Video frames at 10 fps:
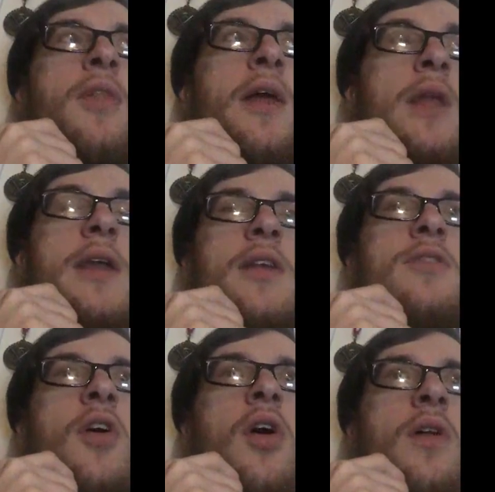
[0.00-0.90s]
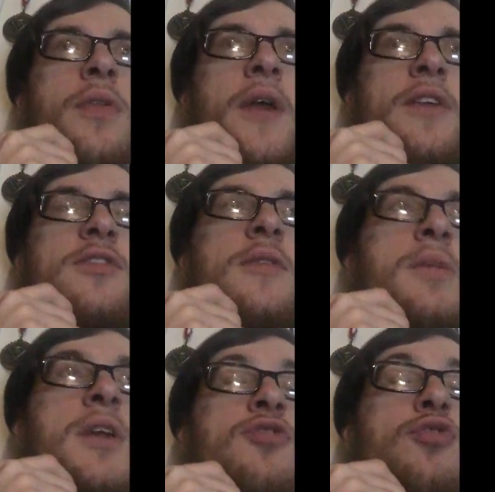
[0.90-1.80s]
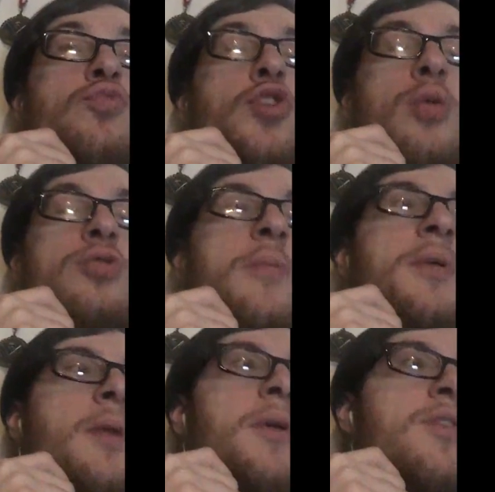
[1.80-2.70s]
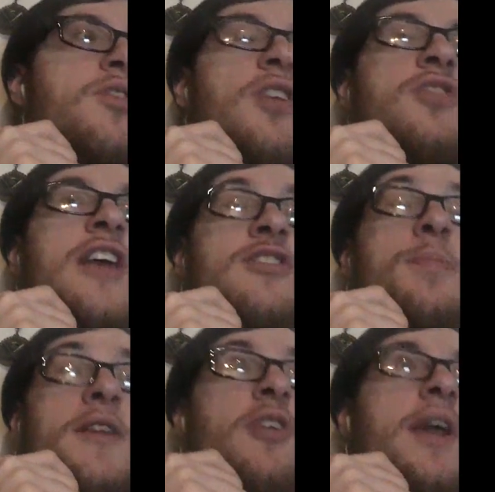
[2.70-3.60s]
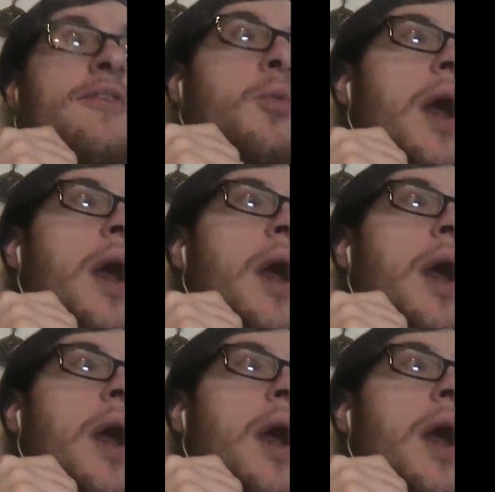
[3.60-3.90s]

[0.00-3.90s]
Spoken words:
Flair lead into all of this? Because you know WWE is going to, especially after